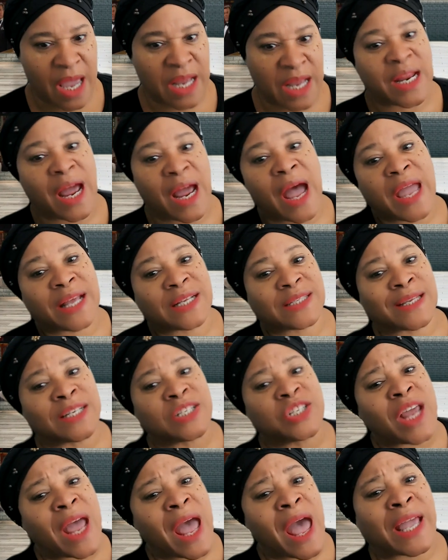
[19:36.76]
And Diane
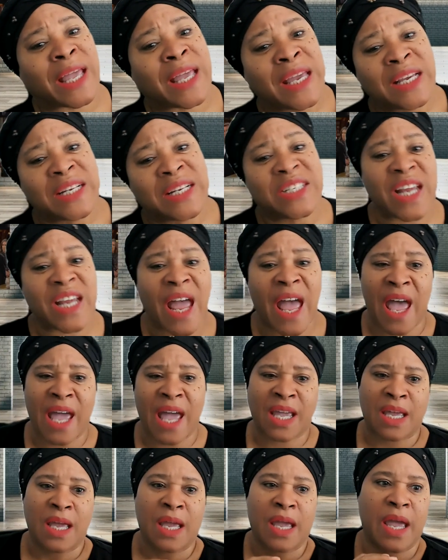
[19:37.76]
said,
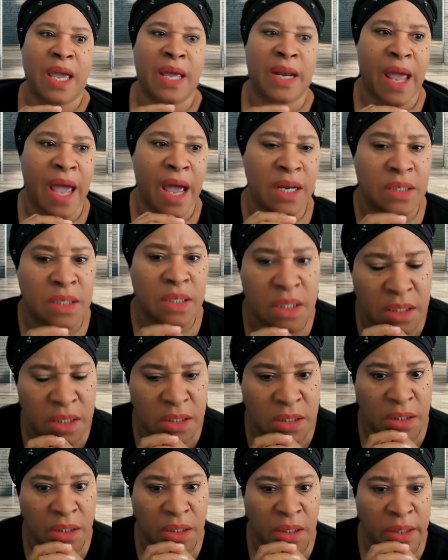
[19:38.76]
Jack. And Ashley's
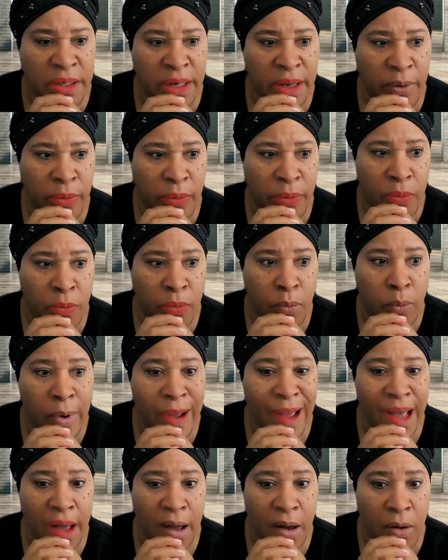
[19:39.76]
just looking like,
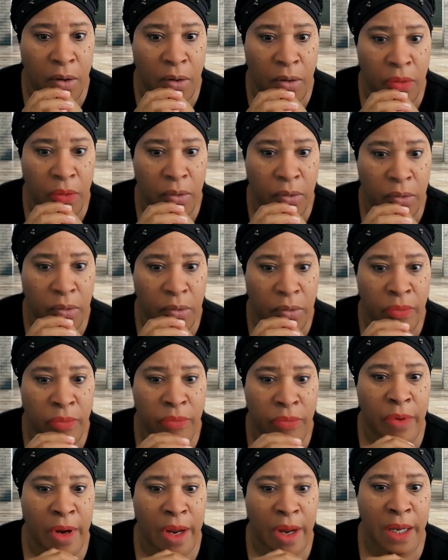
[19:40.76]
wow,
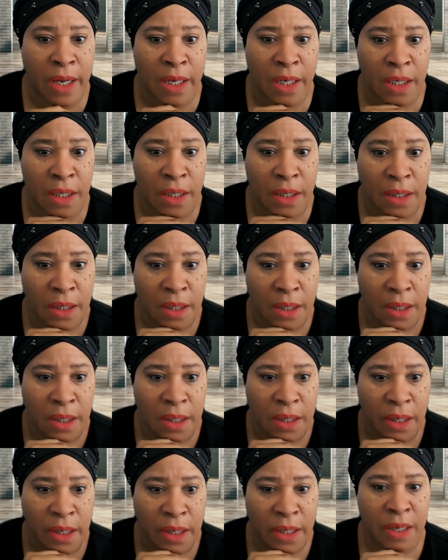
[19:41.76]
right?
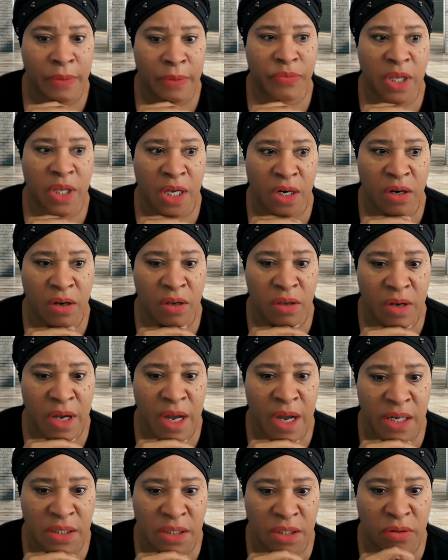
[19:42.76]
And I'm thinking, are you
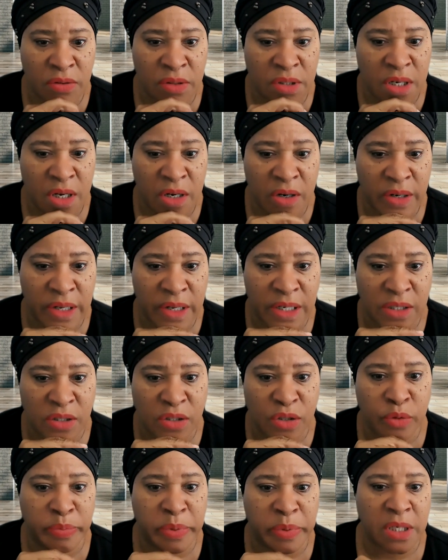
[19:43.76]
guys, you and Tucker, that's
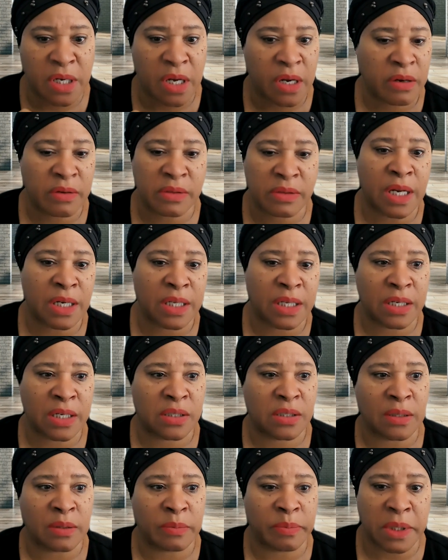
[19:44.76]
stupid? Tucker's not that
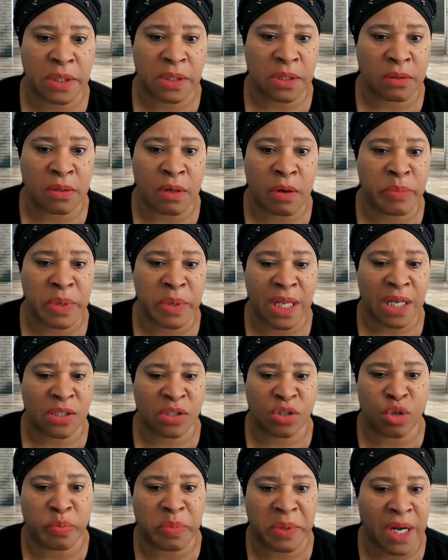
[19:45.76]
stupid. So don't be that
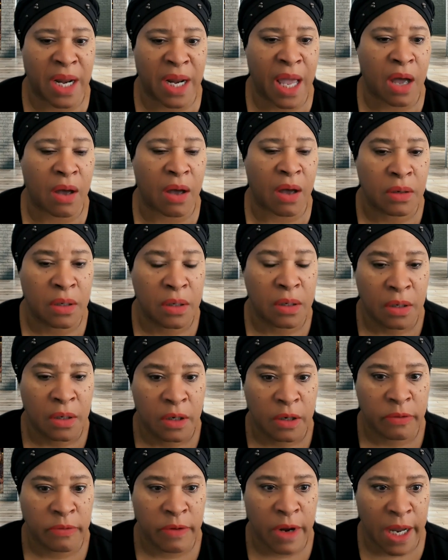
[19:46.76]
stupid now,
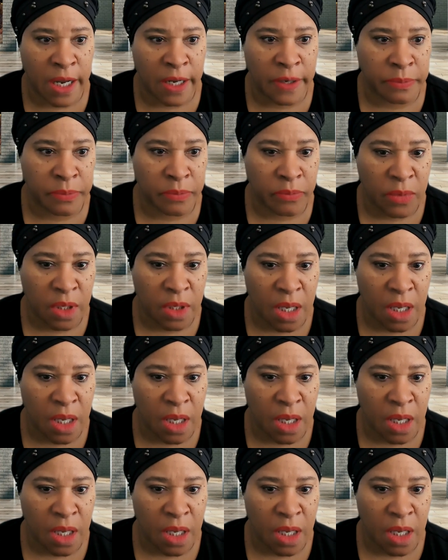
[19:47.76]
right?